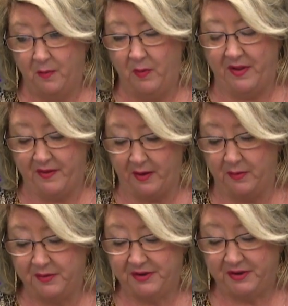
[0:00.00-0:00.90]
with
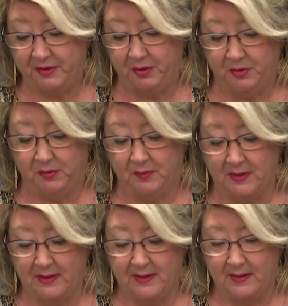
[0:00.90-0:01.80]
those
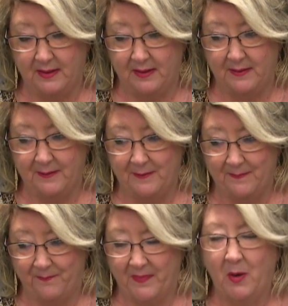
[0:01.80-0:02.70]
who
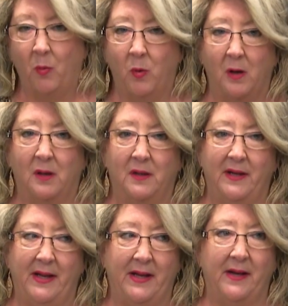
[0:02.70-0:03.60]
work
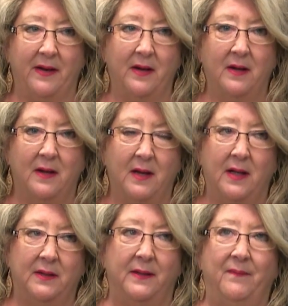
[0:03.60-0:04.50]
in
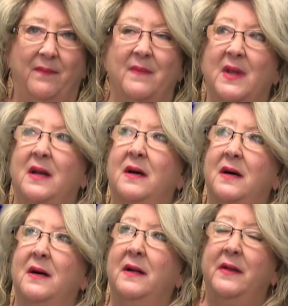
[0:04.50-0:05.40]

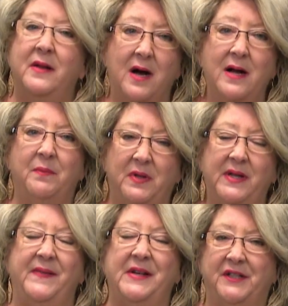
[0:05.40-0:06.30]
non
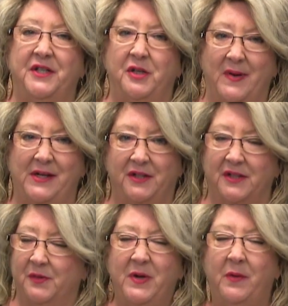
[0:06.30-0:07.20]
believing
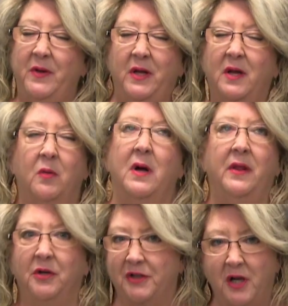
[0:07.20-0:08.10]
situations, we, we,
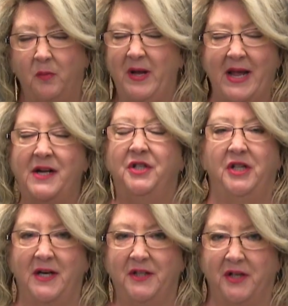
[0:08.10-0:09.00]
there's no we can't
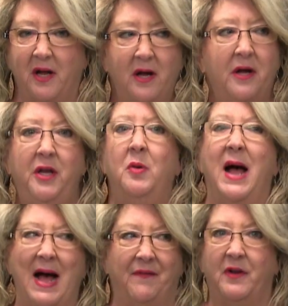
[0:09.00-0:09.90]
judge
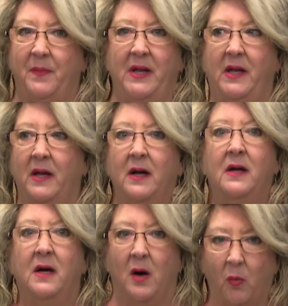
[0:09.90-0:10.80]
you have to be
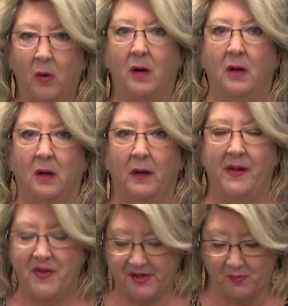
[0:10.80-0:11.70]
a
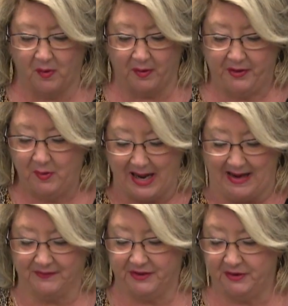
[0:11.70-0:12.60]
worker in this world you
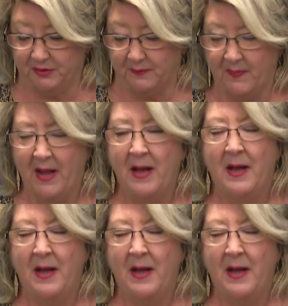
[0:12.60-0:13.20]
have to do